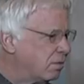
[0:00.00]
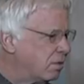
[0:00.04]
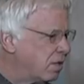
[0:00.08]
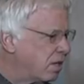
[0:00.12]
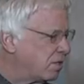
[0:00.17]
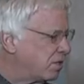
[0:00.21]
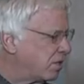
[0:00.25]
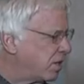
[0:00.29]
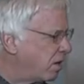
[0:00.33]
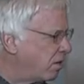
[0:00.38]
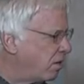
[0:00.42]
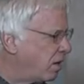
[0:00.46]
that
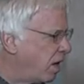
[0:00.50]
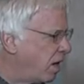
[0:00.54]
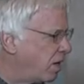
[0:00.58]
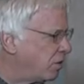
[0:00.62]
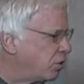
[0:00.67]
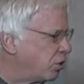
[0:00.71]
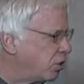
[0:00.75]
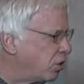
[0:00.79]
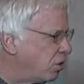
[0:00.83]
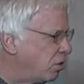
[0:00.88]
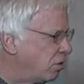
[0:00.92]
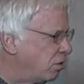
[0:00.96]
sound
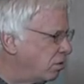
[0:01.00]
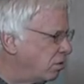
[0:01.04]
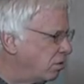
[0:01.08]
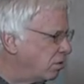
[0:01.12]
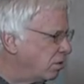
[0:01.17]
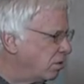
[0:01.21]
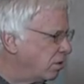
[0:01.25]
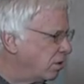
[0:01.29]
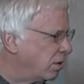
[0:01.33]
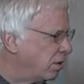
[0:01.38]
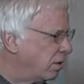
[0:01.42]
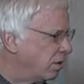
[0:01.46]
logical?
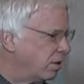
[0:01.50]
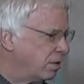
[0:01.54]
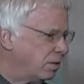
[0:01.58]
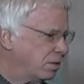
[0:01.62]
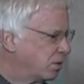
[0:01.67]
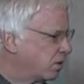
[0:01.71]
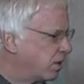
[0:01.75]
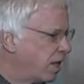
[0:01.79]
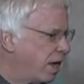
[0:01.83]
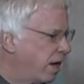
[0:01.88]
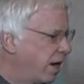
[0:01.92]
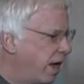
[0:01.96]
It's
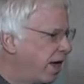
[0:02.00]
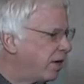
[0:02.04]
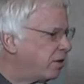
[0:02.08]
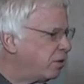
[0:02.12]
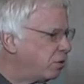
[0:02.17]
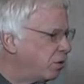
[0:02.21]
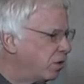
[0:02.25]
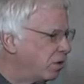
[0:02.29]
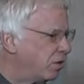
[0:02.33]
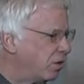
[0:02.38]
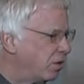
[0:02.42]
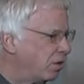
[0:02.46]
not
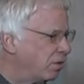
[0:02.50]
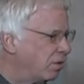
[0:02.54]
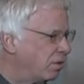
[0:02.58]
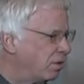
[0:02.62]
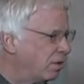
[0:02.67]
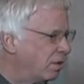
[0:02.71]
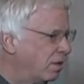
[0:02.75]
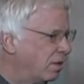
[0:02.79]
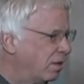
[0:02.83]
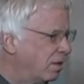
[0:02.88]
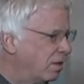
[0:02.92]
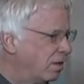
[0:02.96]
accurate, though.
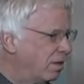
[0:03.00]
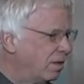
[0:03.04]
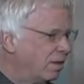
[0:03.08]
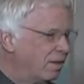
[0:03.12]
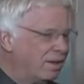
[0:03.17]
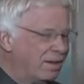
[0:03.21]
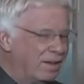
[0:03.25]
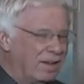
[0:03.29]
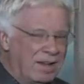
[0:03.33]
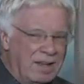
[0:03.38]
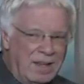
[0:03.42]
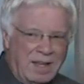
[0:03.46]

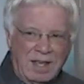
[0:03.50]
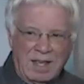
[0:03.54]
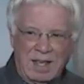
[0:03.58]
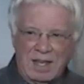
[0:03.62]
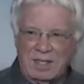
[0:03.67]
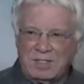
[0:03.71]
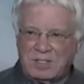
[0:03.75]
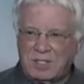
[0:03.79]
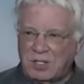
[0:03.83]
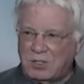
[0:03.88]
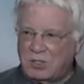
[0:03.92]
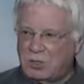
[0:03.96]
He
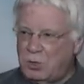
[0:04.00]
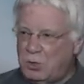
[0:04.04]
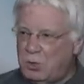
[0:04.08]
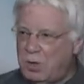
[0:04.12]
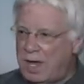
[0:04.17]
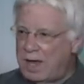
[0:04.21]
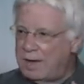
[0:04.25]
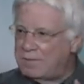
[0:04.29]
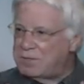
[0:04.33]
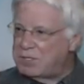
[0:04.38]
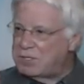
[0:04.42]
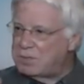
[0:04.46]
says, You
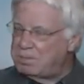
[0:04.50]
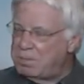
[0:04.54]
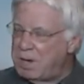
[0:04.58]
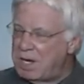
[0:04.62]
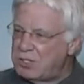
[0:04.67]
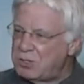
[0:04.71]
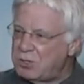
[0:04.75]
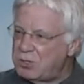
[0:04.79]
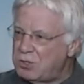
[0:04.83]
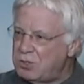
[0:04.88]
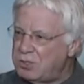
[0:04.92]
have special